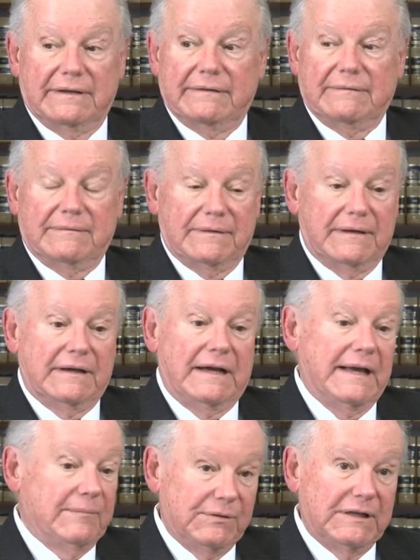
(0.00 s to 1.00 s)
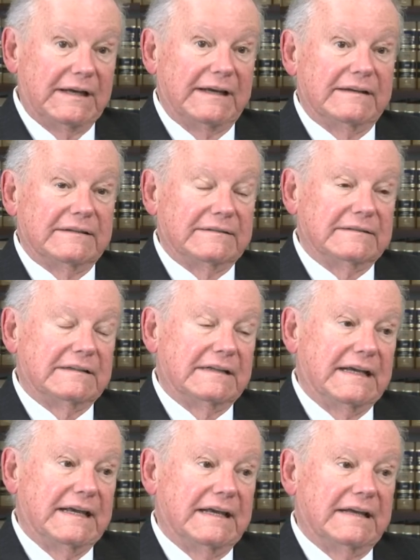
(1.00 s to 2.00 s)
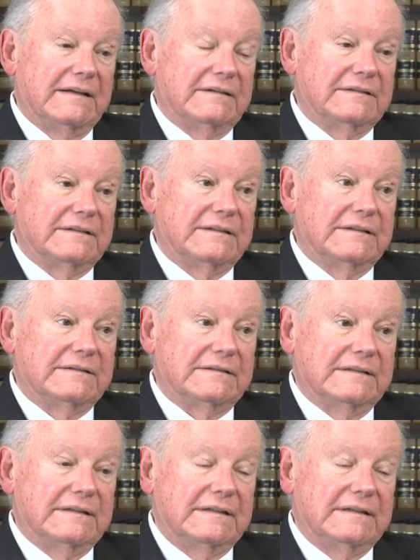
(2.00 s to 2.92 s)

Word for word: uh, I applied, and uh,